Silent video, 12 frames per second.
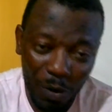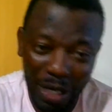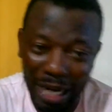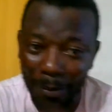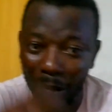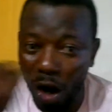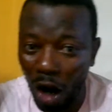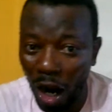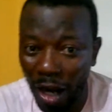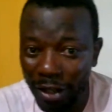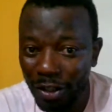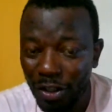when I'm
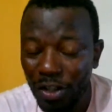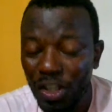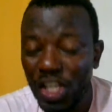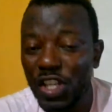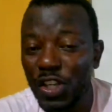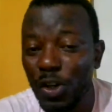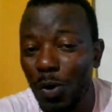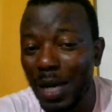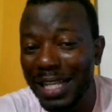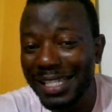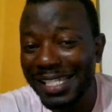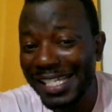on, you
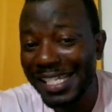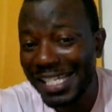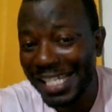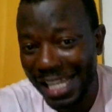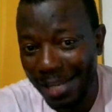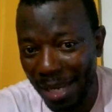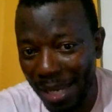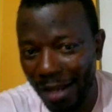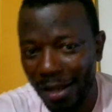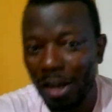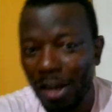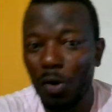will see me.